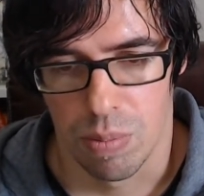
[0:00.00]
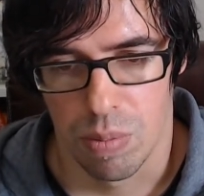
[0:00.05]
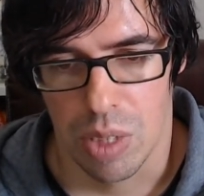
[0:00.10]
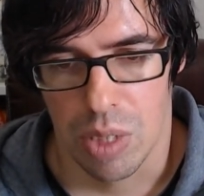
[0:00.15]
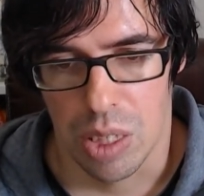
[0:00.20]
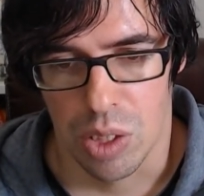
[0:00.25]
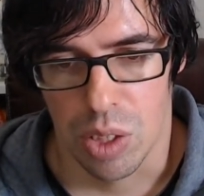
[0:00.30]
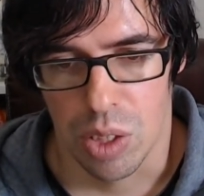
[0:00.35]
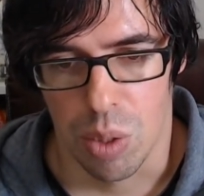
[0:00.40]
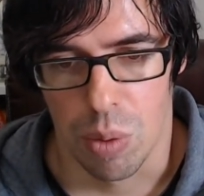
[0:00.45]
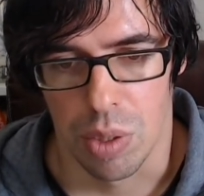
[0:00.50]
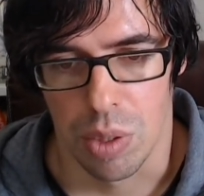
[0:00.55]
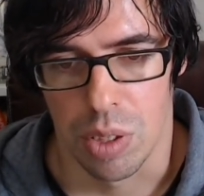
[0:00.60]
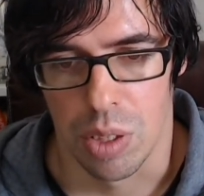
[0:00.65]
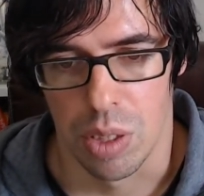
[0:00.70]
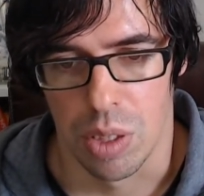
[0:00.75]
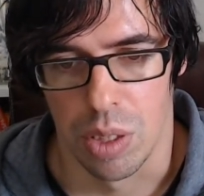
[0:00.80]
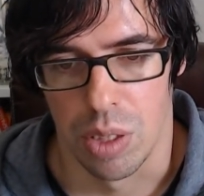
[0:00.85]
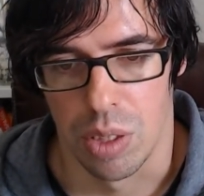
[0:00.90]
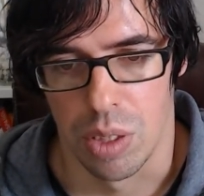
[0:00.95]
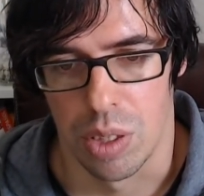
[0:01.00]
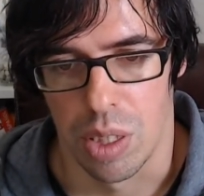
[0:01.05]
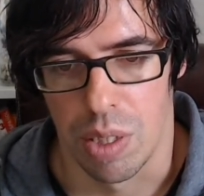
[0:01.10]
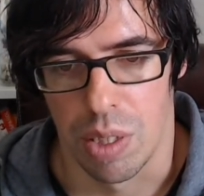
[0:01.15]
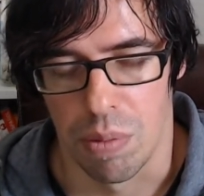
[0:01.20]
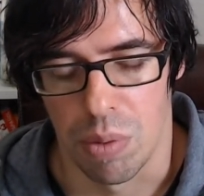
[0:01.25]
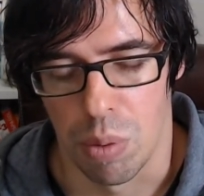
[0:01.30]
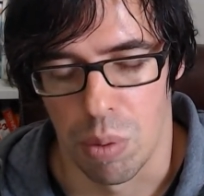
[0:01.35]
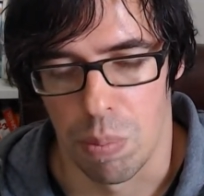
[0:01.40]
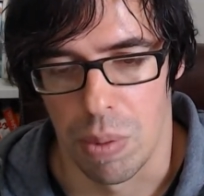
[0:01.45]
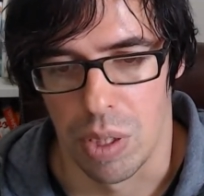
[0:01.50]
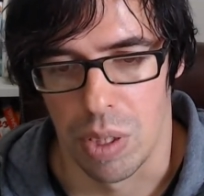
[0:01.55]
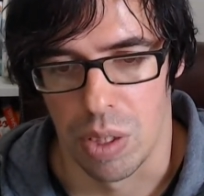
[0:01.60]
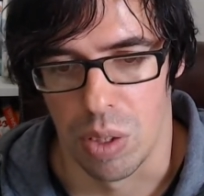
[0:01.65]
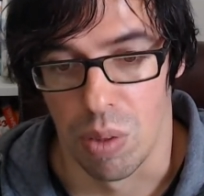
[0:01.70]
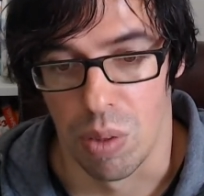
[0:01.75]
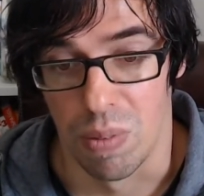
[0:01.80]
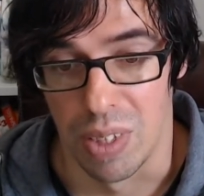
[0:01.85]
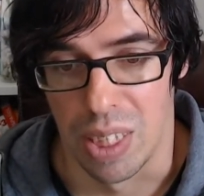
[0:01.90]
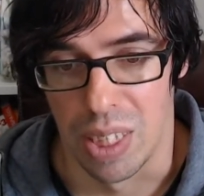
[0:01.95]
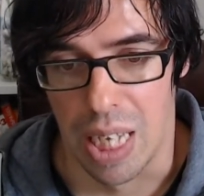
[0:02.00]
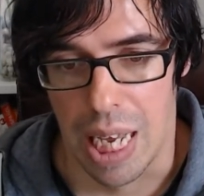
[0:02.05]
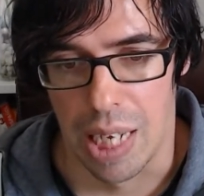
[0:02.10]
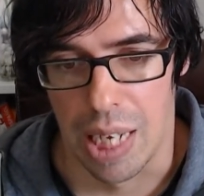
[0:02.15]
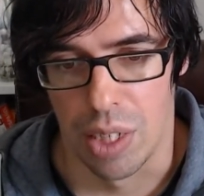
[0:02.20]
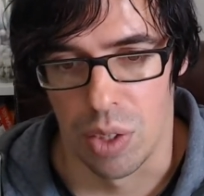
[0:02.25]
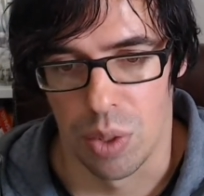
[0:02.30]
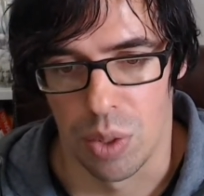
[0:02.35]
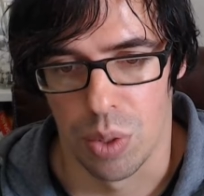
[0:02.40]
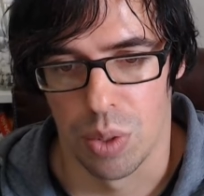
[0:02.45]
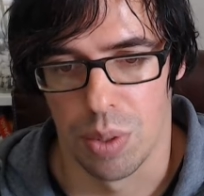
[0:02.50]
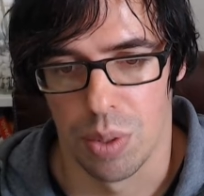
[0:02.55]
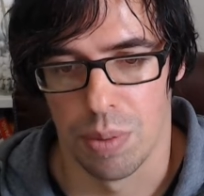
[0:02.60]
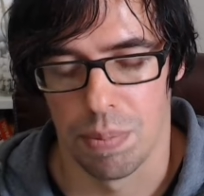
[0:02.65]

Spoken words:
that's going to give you a bit of an edge.